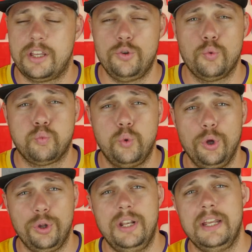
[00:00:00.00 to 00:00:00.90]
You
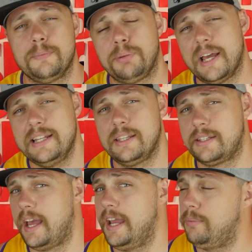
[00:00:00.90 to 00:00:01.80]
really need to play this
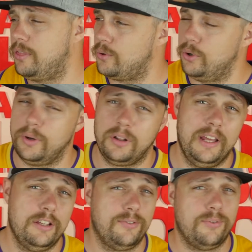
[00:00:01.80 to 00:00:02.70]
game through at
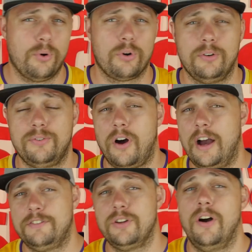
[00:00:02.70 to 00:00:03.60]
least 4 or
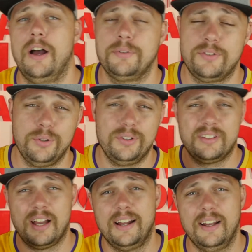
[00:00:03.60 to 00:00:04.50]
5 times until you
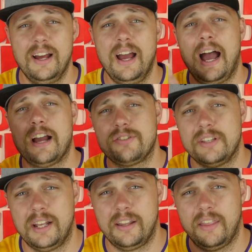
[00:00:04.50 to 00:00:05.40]
start
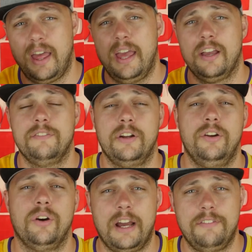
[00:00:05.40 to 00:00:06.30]
actually getting the hang of it
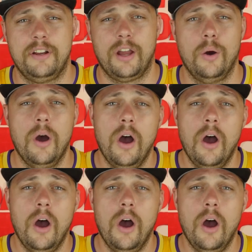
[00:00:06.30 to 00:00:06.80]
and not having to go,